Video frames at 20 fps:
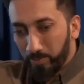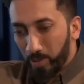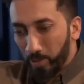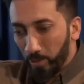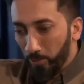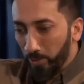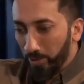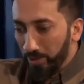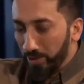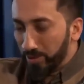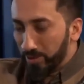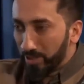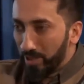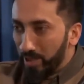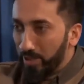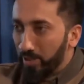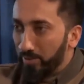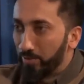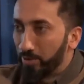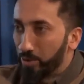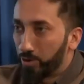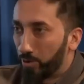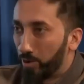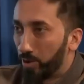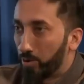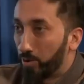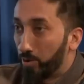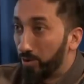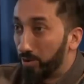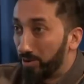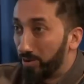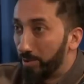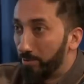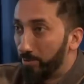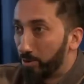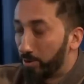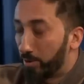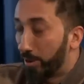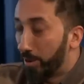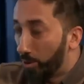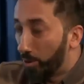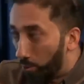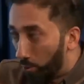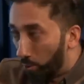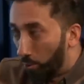where this kind of a structure is demonstrated